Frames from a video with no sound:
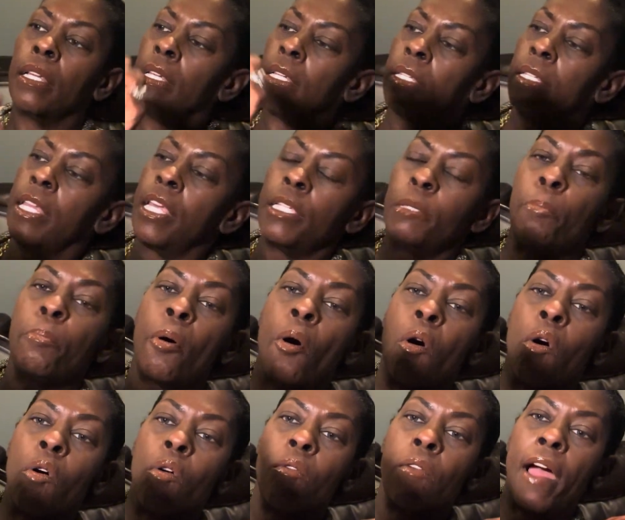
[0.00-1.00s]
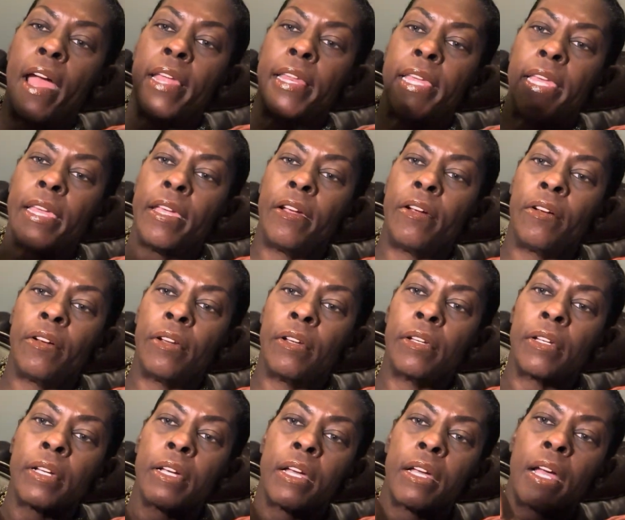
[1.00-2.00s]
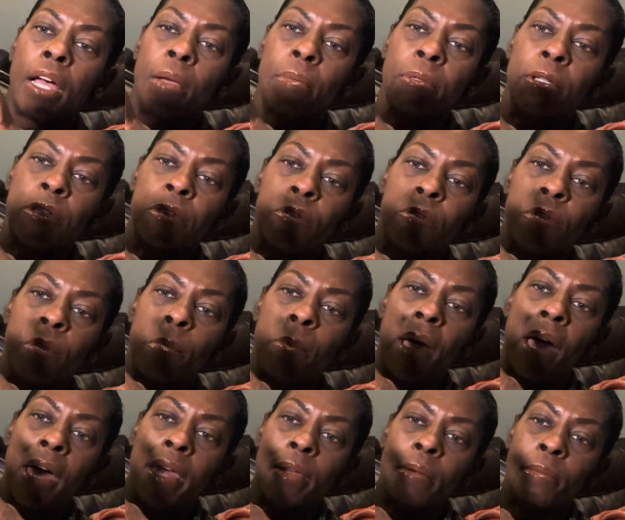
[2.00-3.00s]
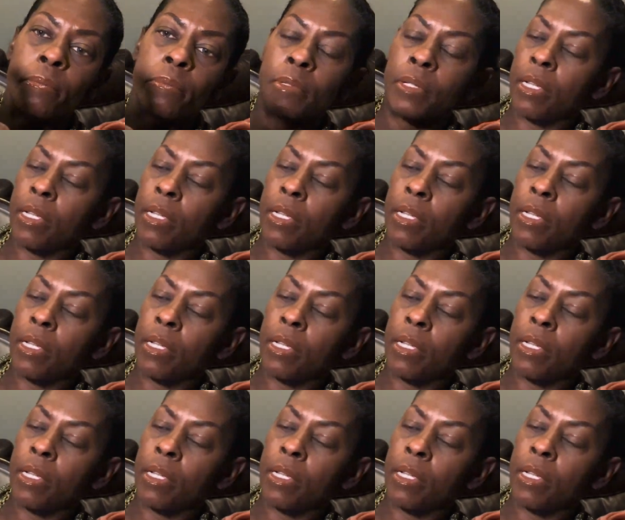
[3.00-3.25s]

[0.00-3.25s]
this pole right here comes through the bottom.